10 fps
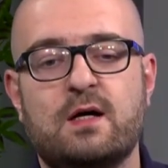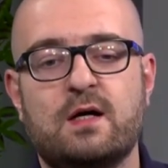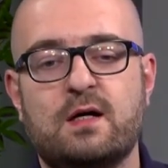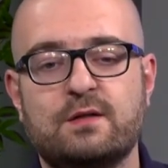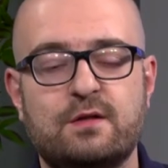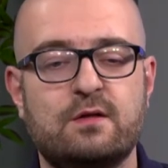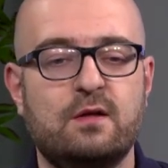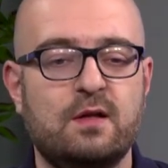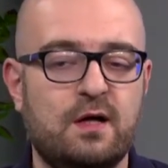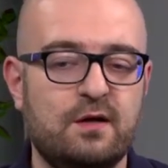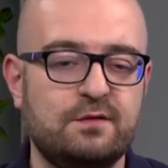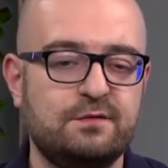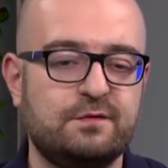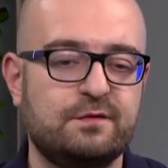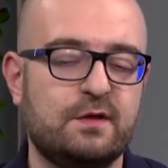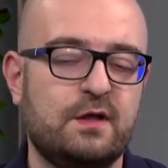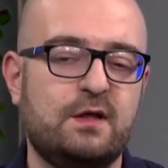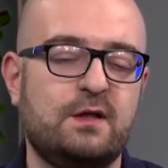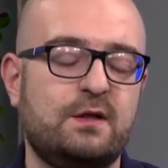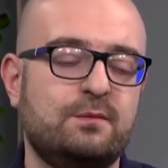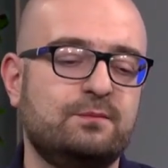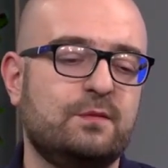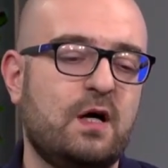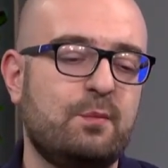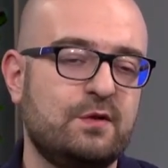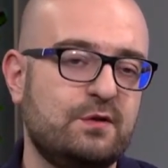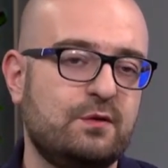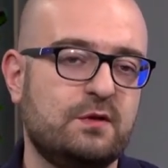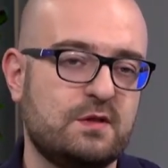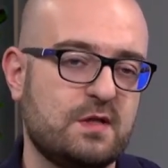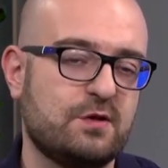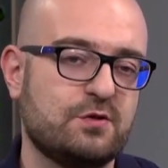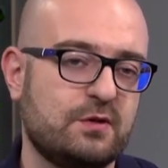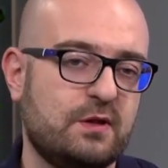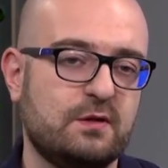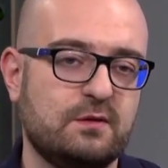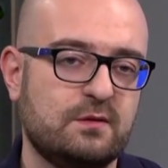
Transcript: There are a lot of opportunities actually